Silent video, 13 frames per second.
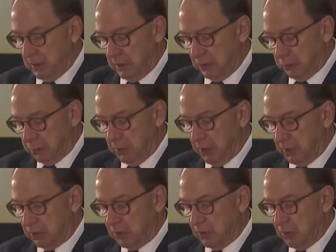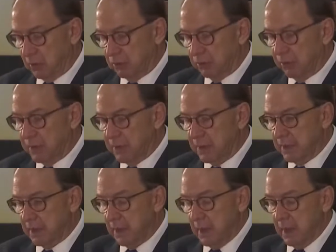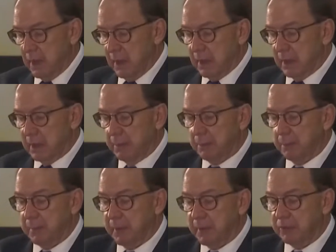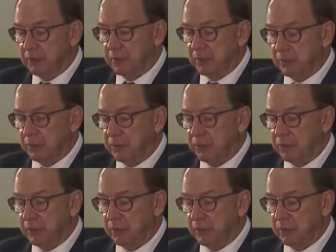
is part of the evidence